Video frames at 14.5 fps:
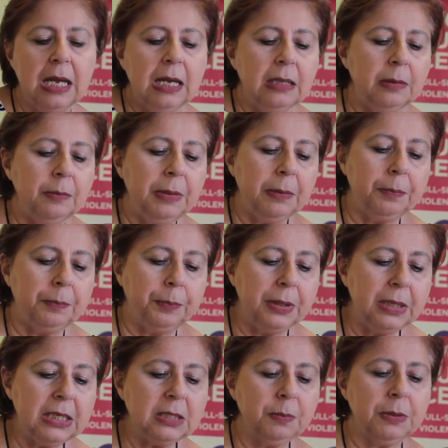They be
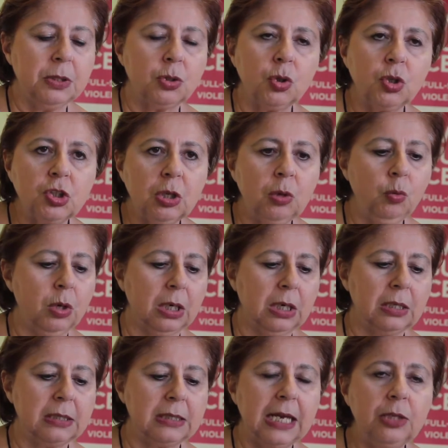policemen, social
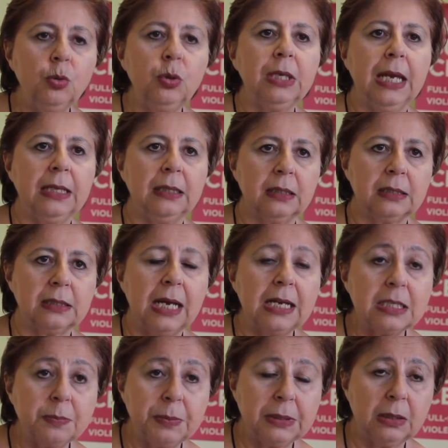workers, educators,
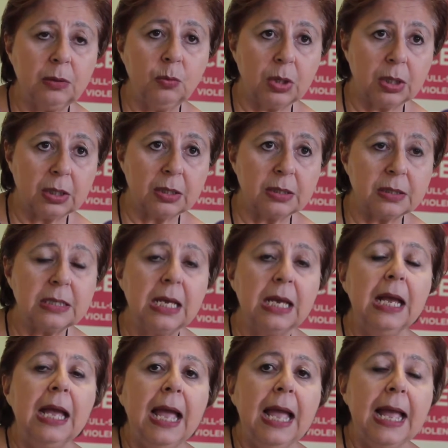hospital workers.
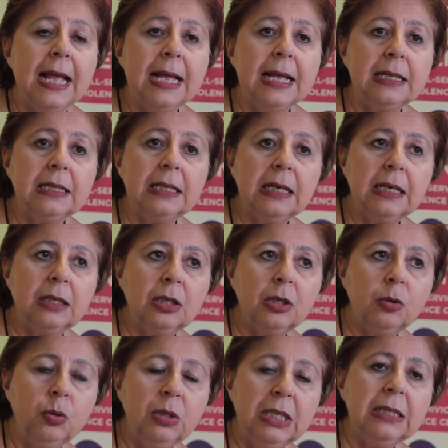And
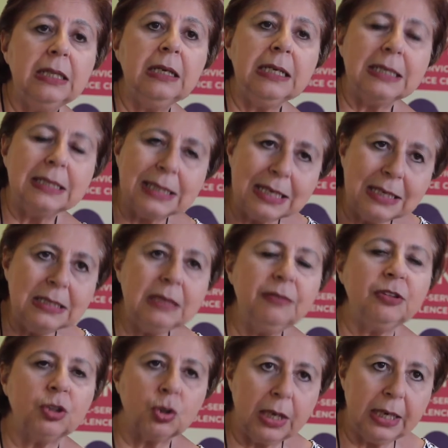we did the
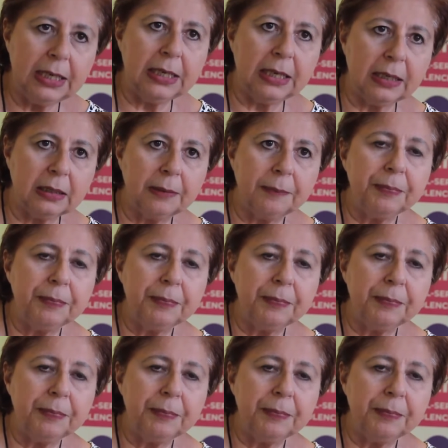extensive training.